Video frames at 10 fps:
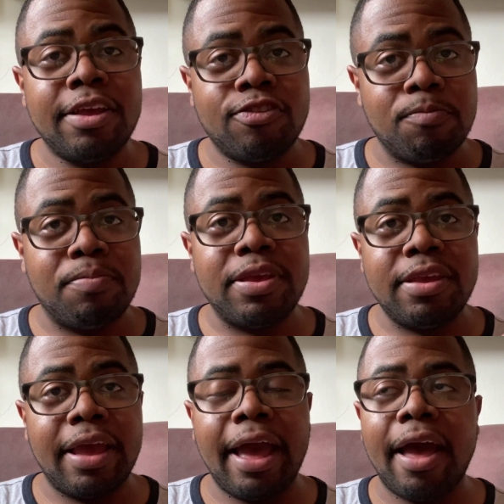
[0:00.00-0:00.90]
to
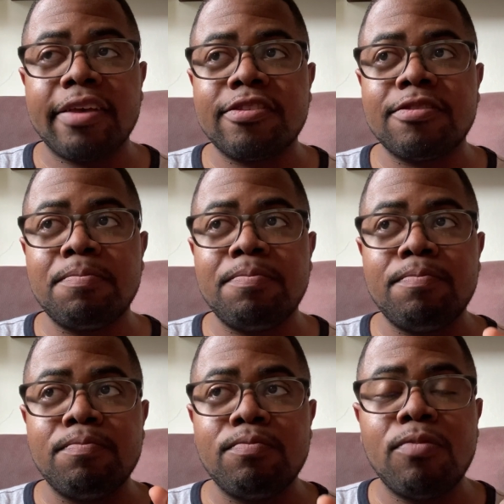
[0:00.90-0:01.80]
be as
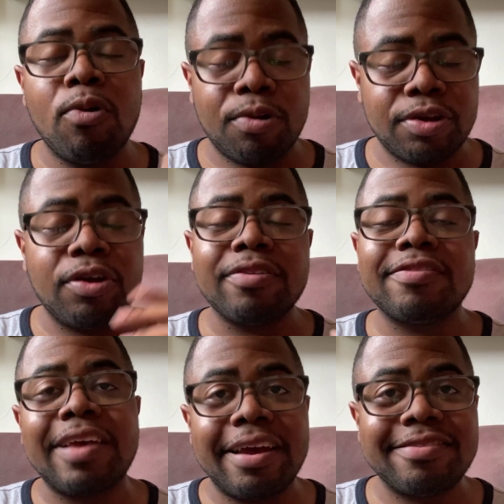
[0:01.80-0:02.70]
more
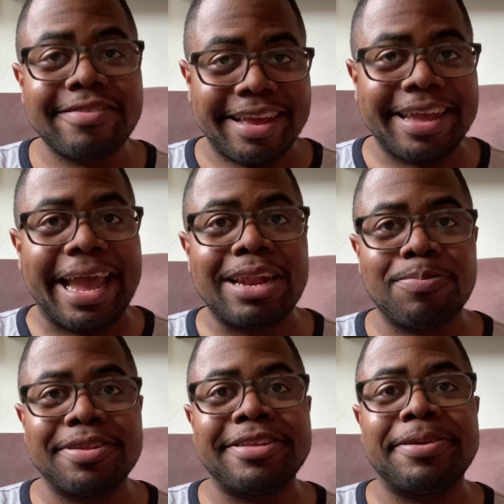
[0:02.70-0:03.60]
concise as I can
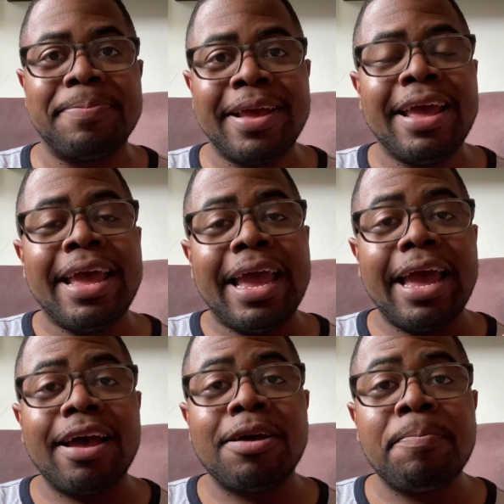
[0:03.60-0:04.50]
with them.
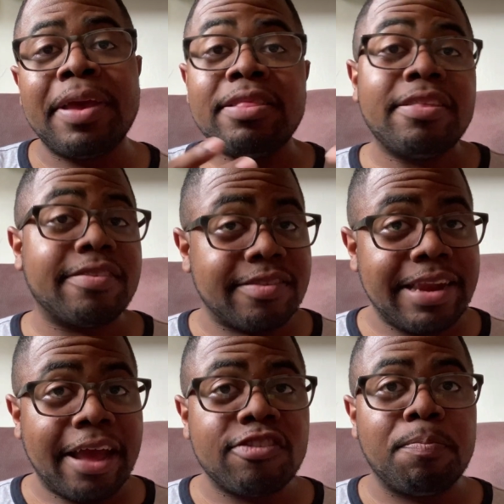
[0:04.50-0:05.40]
In this
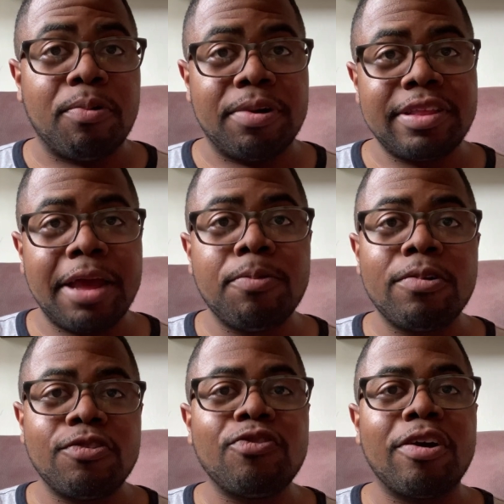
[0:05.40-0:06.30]
next point, I
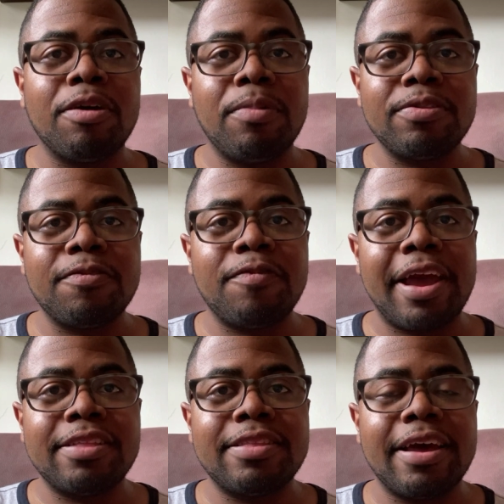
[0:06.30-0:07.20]
want to talk about the
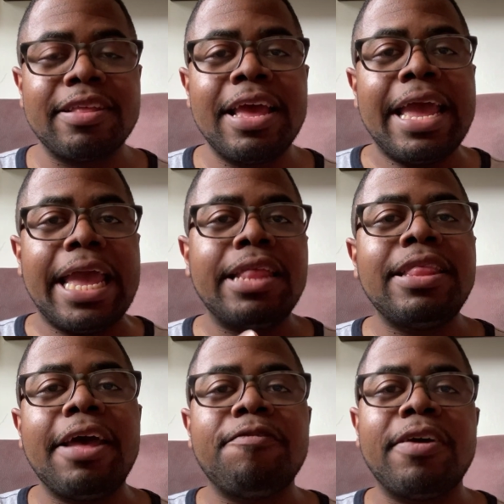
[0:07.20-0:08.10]
fact that
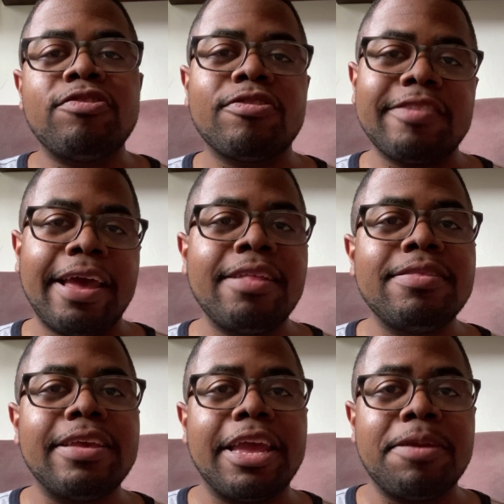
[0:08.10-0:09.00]
in Avengers
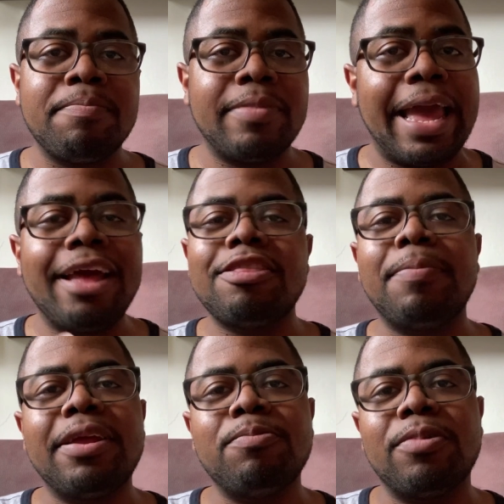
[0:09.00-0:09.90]
Endgame,
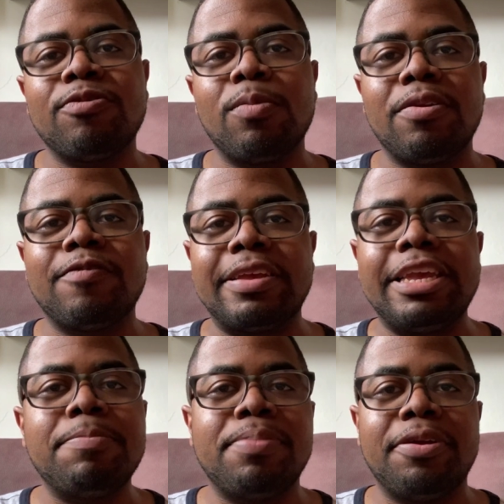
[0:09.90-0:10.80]
Ant-Man was one of the
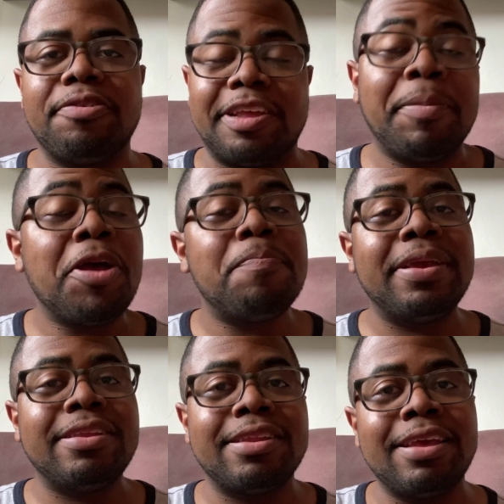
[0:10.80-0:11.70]
key players. In my
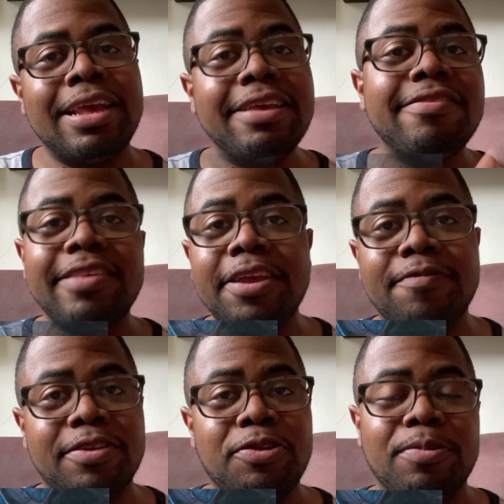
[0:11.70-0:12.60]
opinion, he
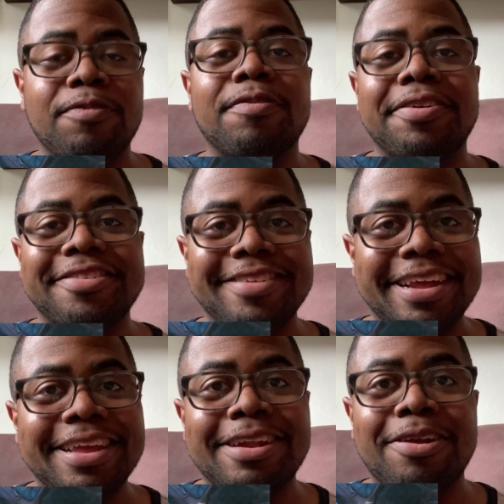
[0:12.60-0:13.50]
saved the universe,
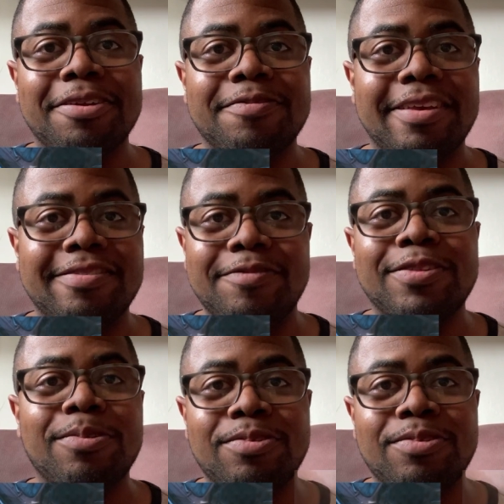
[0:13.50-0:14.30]
like in a lot of sense. Even though